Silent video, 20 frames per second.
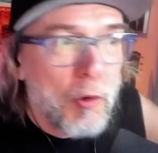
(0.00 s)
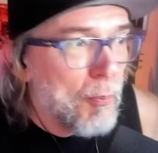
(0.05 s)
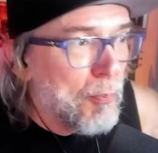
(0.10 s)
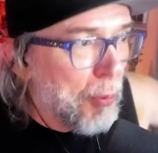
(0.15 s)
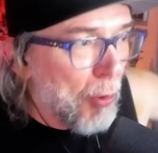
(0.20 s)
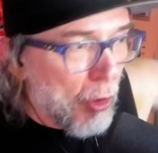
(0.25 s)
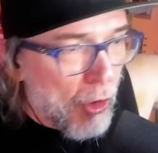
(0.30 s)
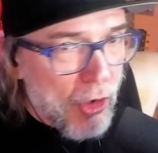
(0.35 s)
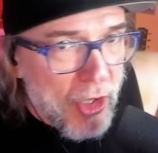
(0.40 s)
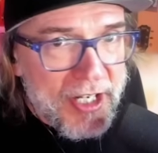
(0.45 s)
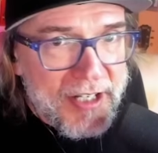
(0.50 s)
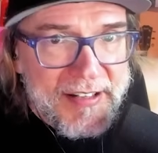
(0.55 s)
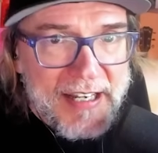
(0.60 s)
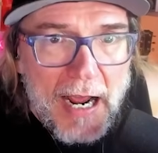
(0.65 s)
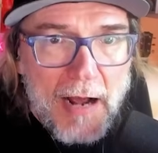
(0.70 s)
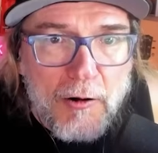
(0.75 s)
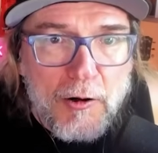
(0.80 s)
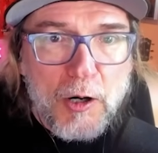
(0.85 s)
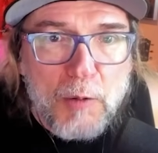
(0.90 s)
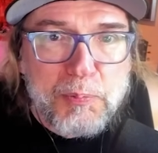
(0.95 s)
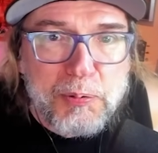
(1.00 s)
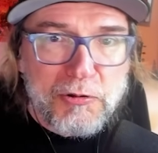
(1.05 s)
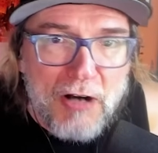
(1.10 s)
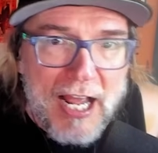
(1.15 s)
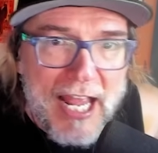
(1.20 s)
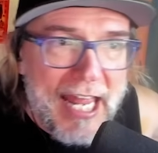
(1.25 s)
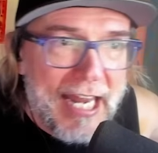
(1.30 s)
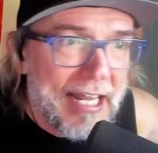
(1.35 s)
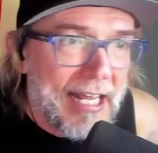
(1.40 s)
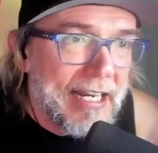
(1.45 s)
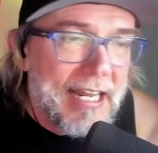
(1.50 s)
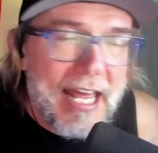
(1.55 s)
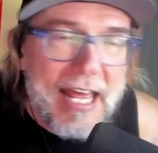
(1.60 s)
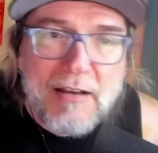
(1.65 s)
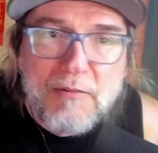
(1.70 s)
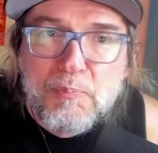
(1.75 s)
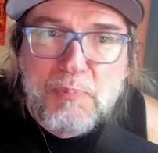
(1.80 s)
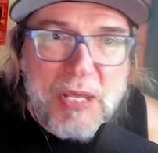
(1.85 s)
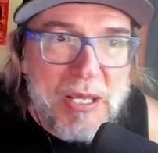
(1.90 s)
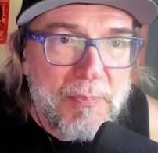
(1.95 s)
burning down our planet,
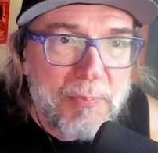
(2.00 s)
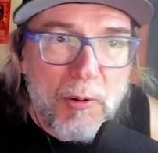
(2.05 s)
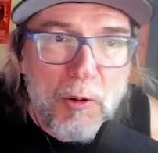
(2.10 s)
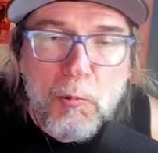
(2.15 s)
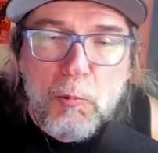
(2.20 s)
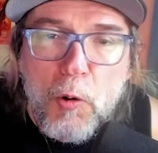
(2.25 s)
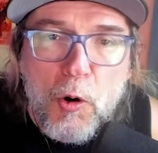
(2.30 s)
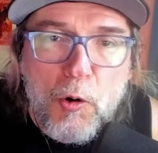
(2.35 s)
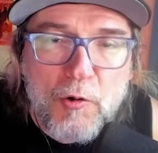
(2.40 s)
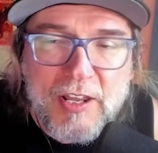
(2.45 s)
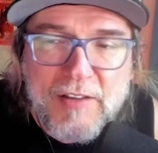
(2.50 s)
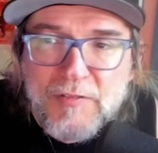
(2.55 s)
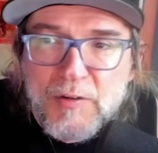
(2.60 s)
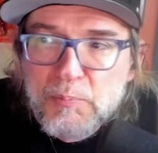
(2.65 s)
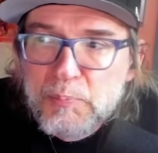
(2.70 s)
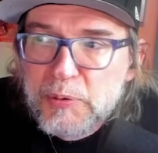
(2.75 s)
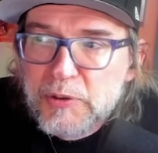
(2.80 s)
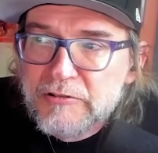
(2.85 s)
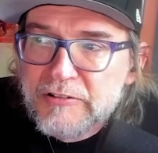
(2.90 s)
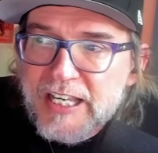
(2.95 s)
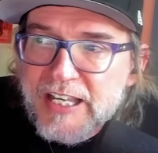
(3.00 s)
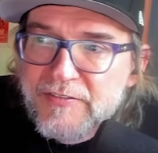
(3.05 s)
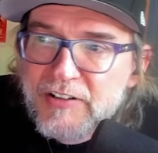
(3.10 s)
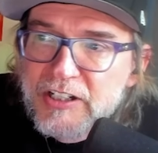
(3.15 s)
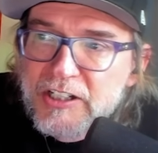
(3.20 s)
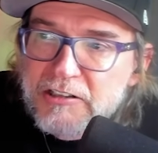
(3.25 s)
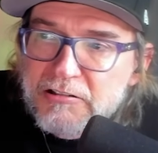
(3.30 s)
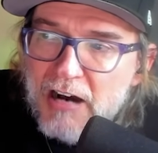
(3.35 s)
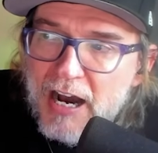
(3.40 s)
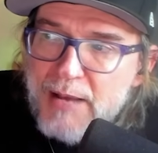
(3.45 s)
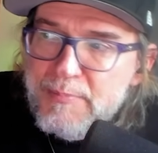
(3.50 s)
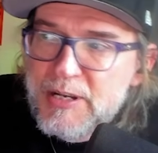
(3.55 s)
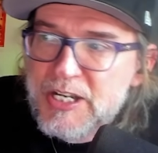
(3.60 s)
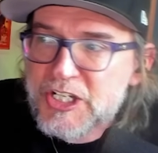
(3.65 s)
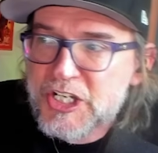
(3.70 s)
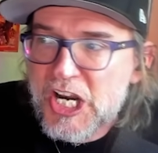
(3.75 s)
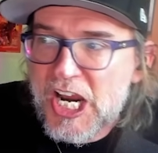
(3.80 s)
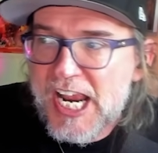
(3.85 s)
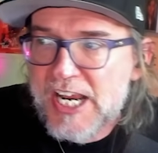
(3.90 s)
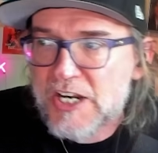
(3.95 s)
and people won't even believe in climate
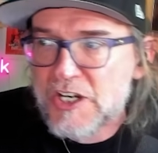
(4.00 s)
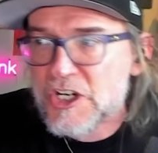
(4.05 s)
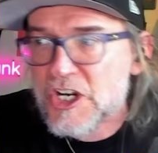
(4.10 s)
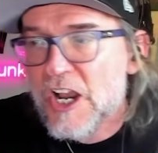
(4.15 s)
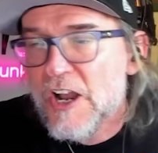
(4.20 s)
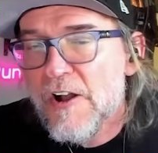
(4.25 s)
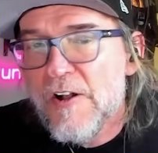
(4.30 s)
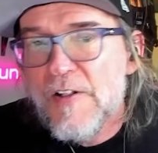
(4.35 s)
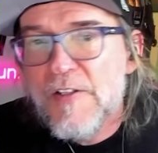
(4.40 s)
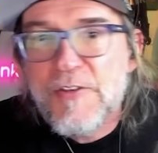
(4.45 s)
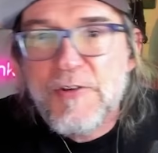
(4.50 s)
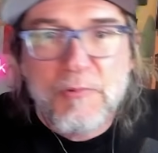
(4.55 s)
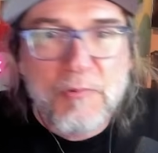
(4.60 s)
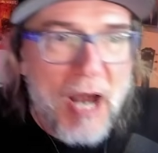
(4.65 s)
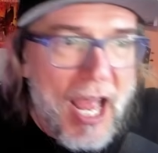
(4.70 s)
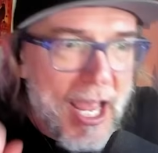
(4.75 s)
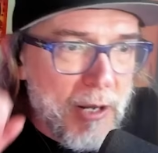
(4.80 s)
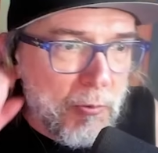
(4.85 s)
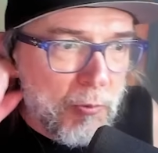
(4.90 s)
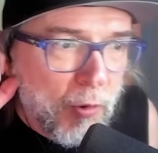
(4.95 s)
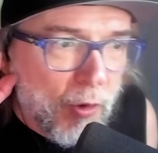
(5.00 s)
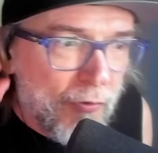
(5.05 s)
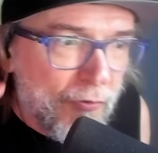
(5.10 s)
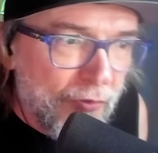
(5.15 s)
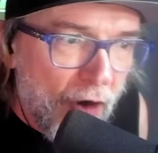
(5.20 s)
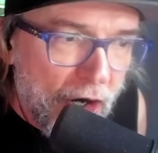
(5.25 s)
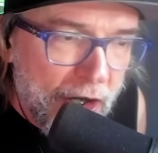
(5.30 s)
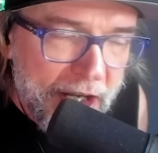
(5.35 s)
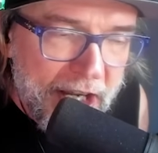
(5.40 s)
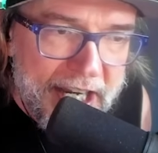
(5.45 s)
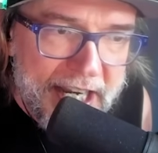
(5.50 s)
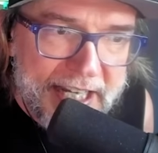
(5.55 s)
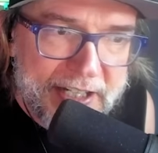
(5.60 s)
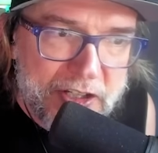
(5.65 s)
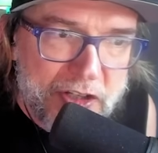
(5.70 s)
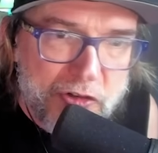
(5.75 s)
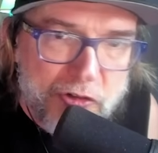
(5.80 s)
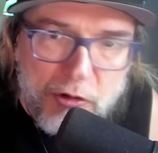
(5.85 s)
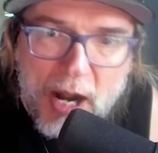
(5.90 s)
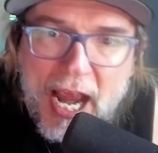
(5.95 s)
change, right? We're fucking
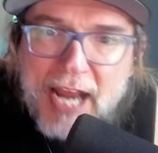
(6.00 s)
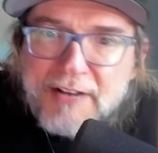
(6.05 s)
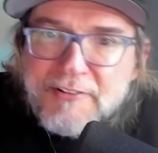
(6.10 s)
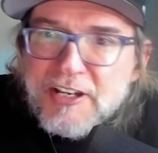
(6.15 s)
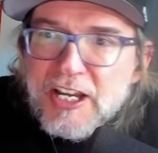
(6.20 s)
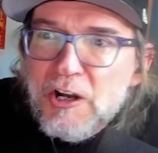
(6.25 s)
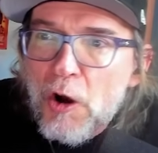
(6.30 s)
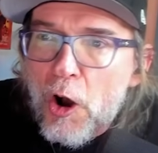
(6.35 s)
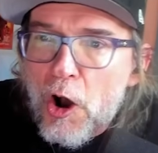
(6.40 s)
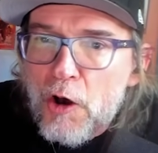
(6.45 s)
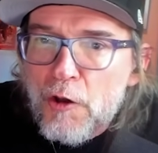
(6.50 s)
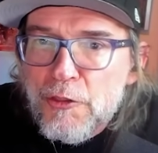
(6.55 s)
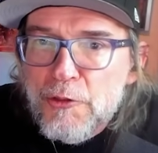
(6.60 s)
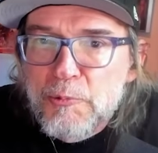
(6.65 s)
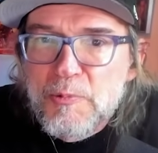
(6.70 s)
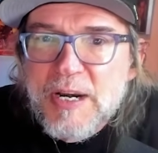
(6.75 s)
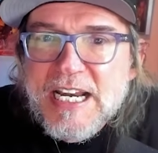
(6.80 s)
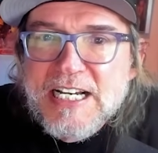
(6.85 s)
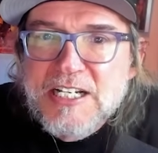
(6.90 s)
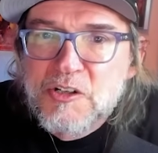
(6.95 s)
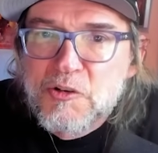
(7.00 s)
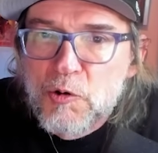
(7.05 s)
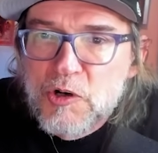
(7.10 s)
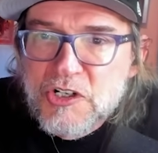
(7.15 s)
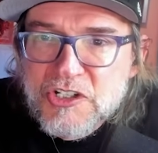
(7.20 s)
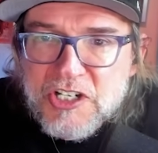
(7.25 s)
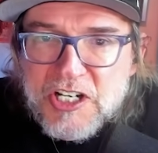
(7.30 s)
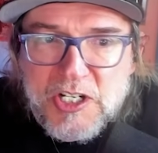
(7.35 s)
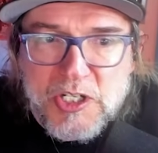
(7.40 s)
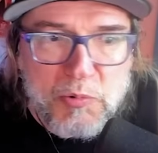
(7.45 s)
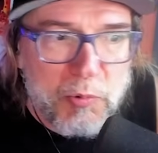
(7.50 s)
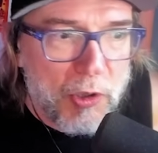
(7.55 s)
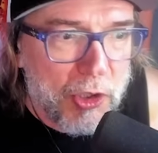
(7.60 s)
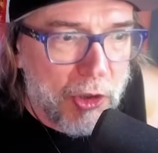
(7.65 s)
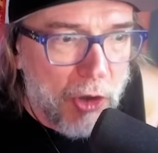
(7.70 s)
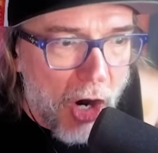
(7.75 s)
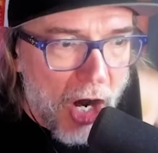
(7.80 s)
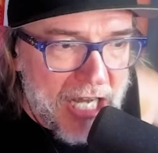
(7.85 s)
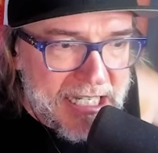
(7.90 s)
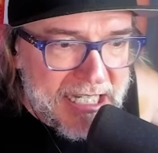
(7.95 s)
extracting all the resources. We're
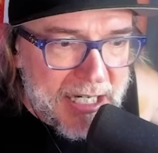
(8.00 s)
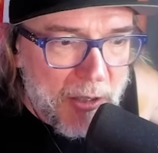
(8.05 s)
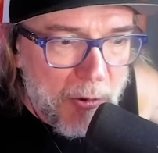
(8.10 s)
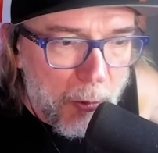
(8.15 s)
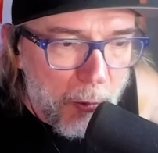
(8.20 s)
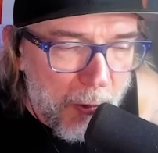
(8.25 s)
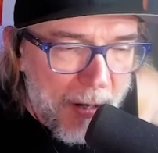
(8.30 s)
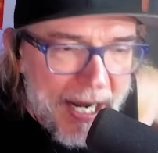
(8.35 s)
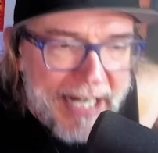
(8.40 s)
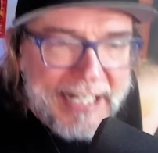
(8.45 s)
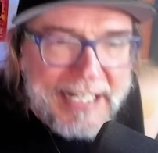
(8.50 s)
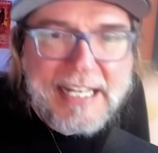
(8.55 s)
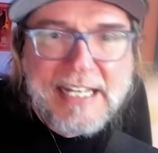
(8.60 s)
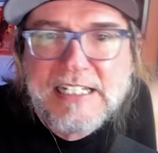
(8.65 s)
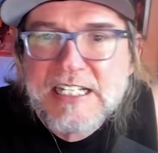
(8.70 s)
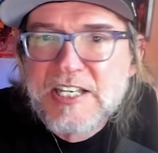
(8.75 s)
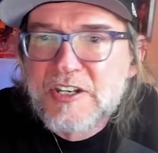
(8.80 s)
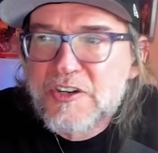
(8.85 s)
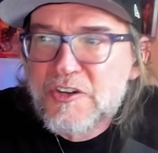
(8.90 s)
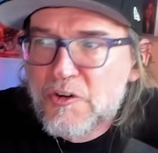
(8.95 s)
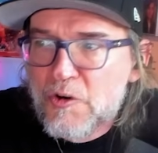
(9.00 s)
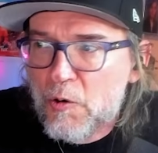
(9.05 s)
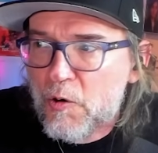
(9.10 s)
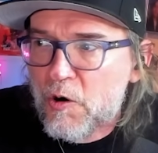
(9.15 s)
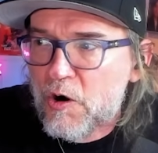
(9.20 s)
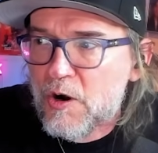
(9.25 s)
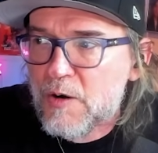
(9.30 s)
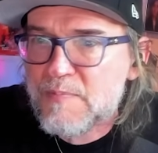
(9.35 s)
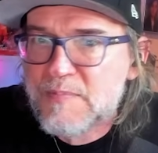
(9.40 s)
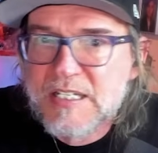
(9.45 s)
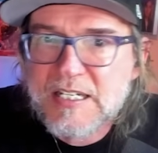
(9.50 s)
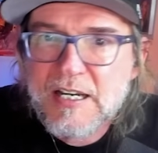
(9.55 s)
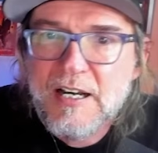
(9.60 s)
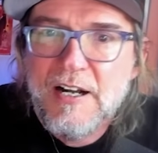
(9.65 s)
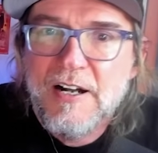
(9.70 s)
causing wicked storms.